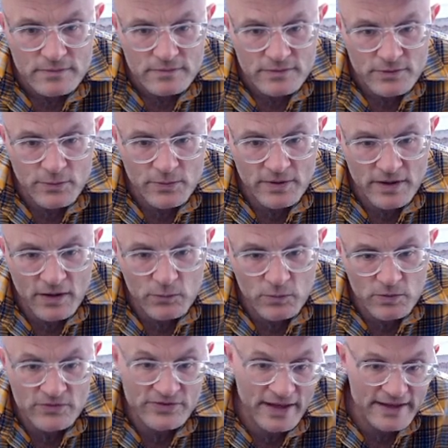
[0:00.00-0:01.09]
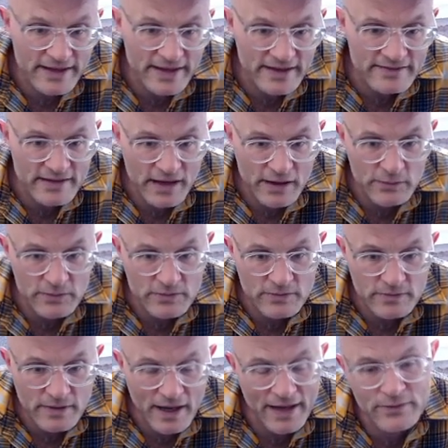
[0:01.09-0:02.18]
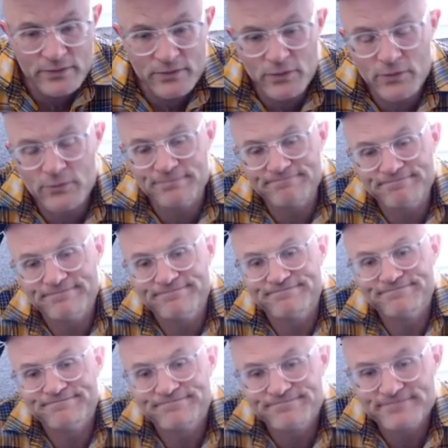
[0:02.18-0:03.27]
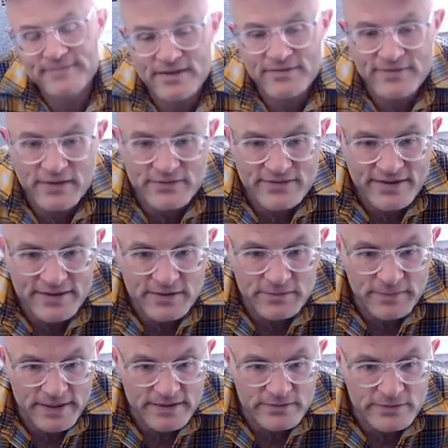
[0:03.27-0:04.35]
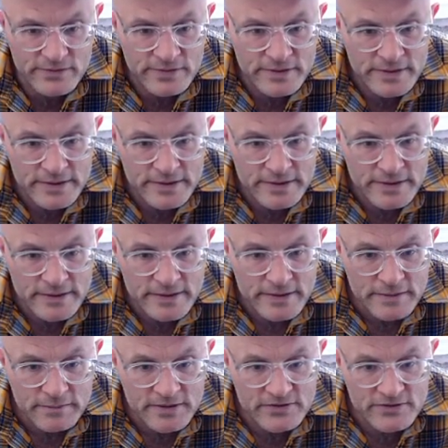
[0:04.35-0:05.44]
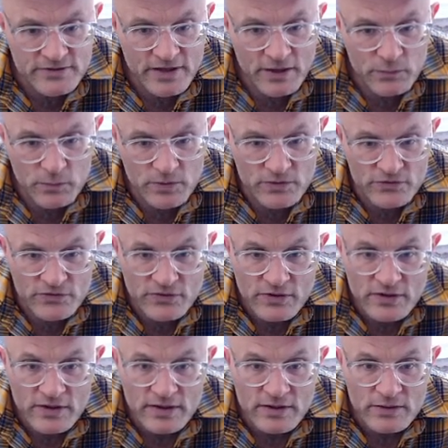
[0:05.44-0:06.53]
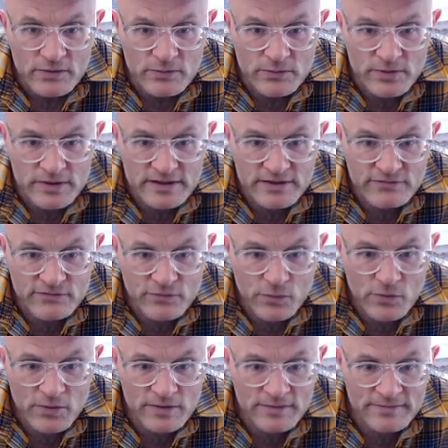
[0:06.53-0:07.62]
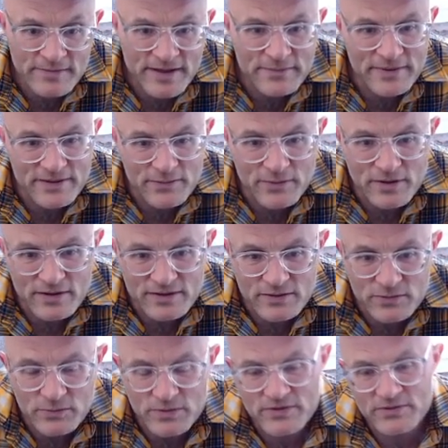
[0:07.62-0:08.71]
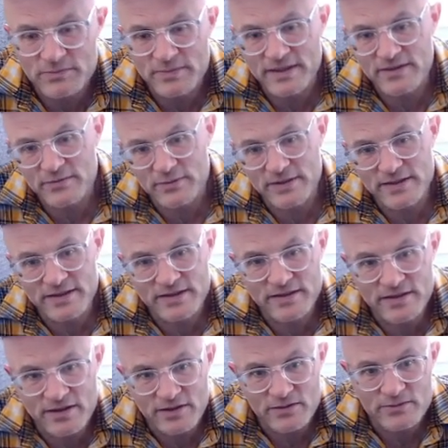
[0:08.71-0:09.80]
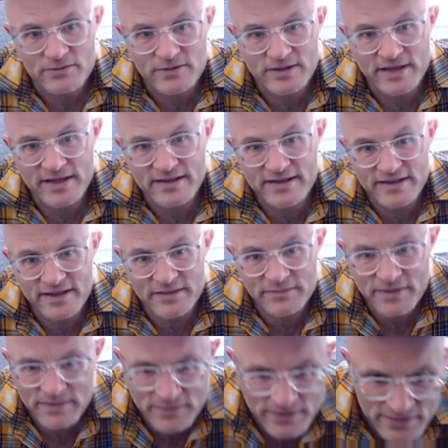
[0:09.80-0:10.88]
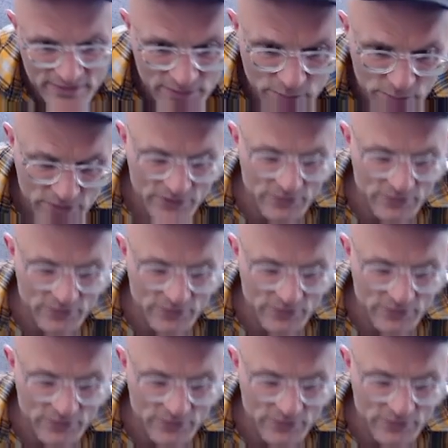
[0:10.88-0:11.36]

You are not worse. I guess I don't know if I'd say you're better, but you're not worse. Rook D4, maybe you are a little worse. B3, rook A8, maybe you're a little worse.